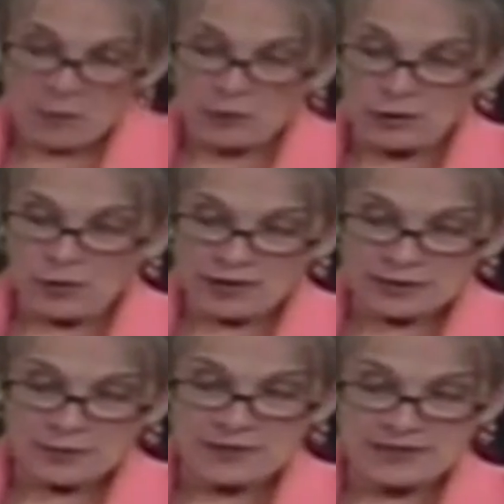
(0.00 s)
We're going
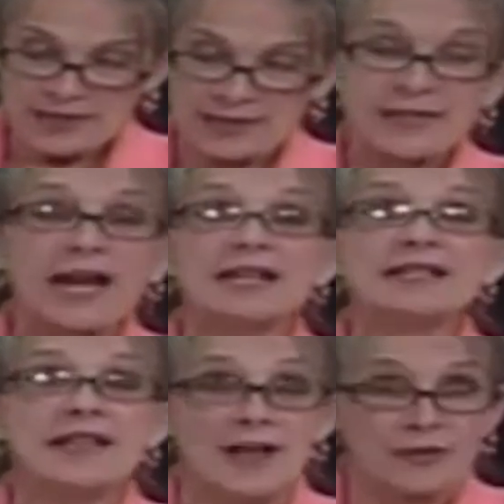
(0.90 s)
to present
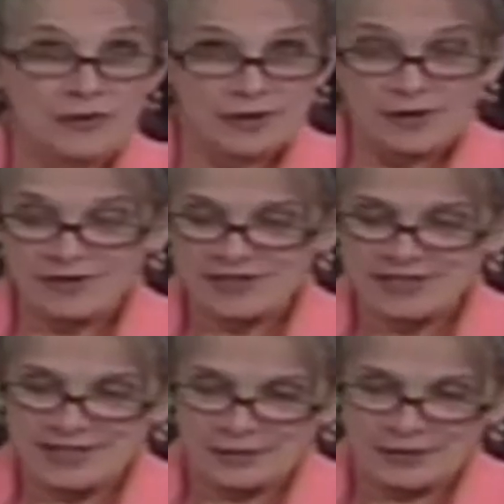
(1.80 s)
another in our
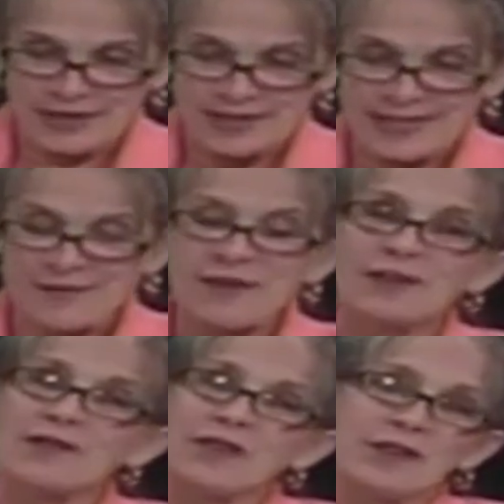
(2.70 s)
series of
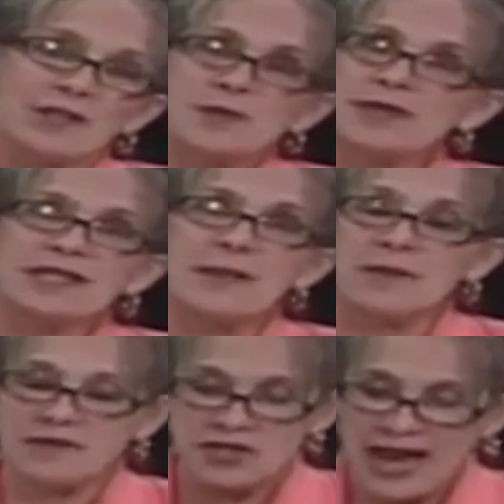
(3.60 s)
interviews with some
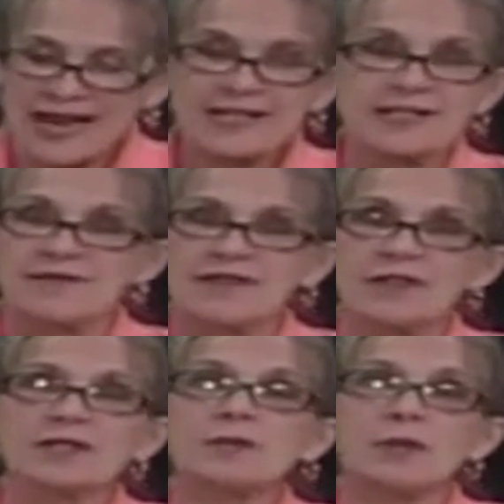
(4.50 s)
of
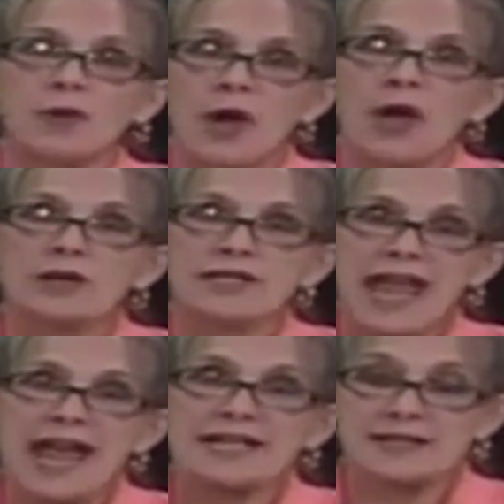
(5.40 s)
Jacksonville's
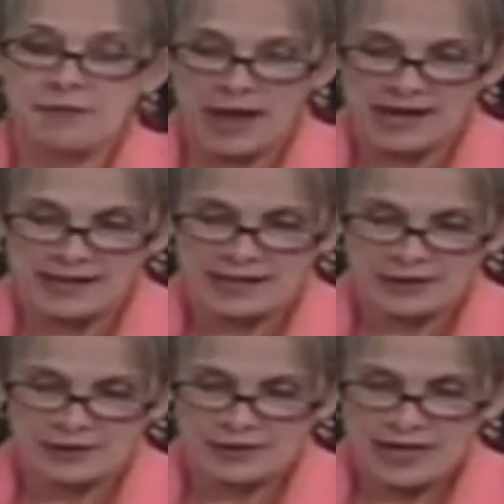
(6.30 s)
broadcast
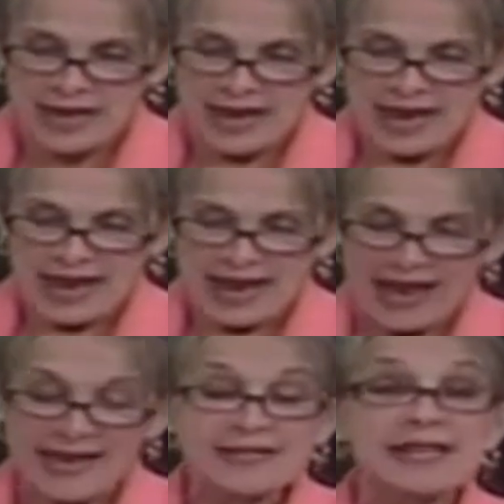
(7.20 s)
pioneers.
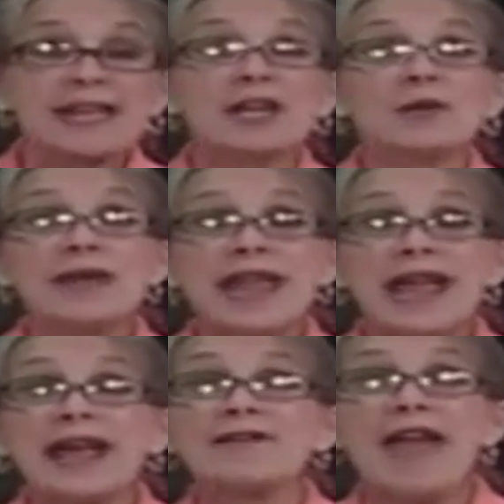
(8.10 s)
And here we
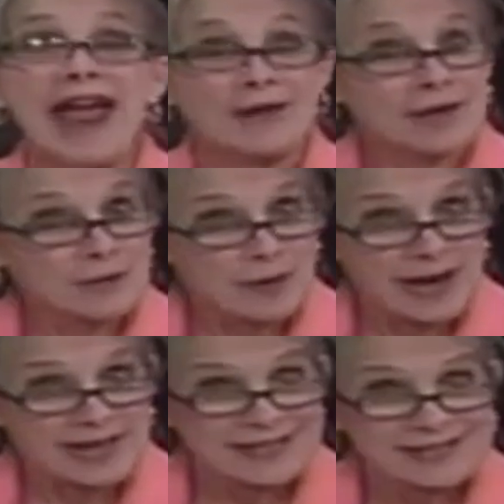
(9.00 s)
have Harry
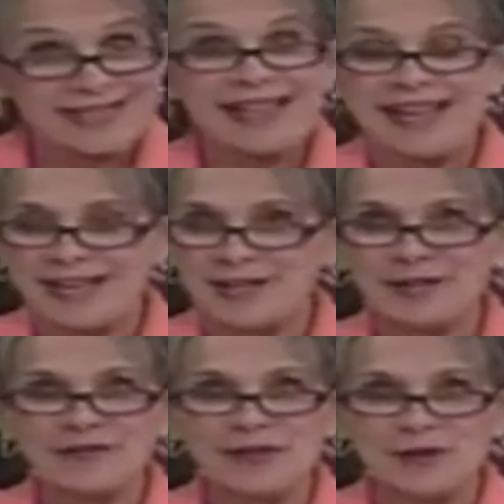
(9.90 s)
Reagan
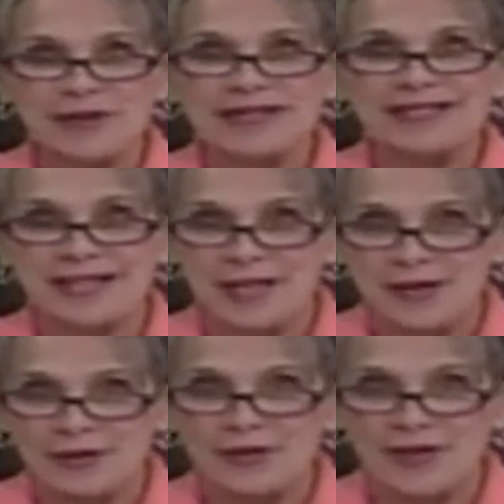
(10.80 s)
interviewing none
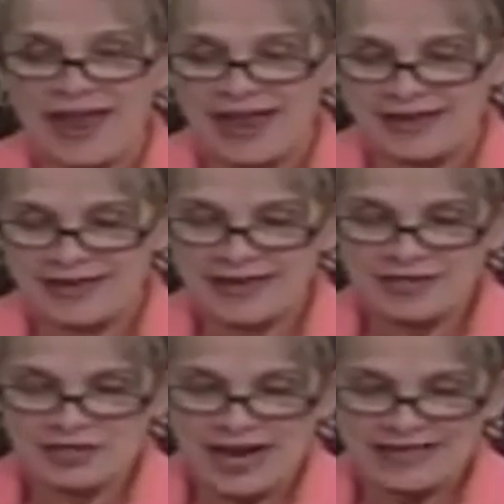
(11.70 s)
other than
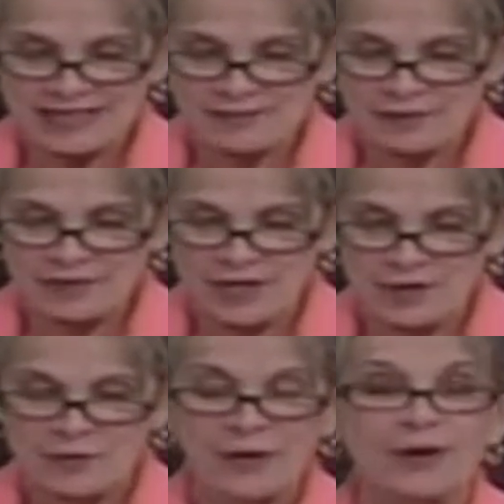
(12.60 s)
Jacksonville's
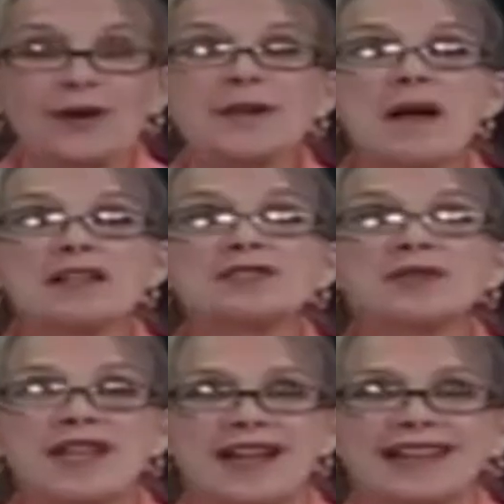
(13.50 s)
own Ernie
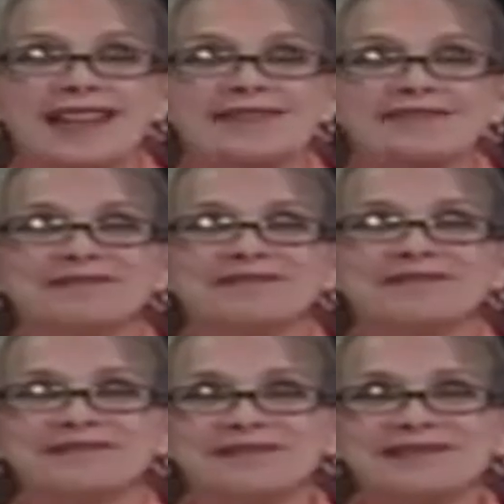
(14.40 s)
Mastroianni.
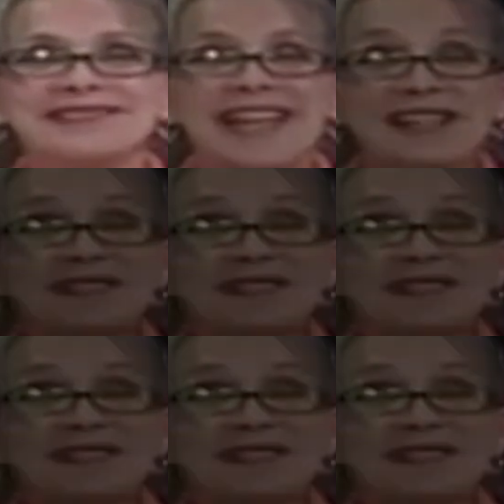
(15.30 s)
Take a